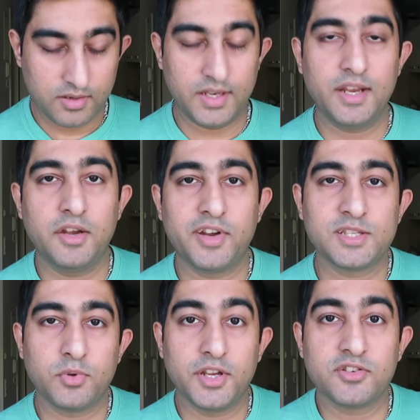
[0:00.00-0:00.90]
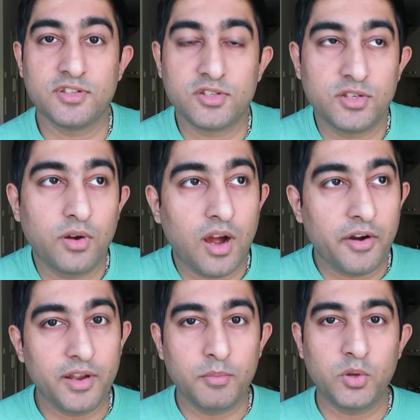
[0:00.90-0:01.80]
daily transportation. So you
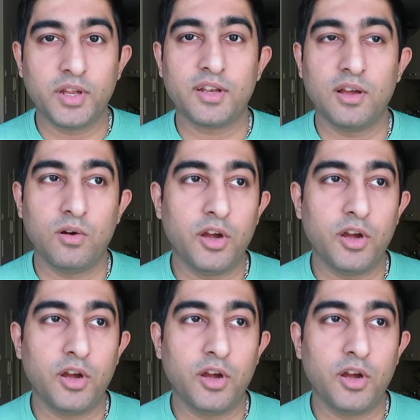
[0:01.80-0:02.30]
are in Munich now,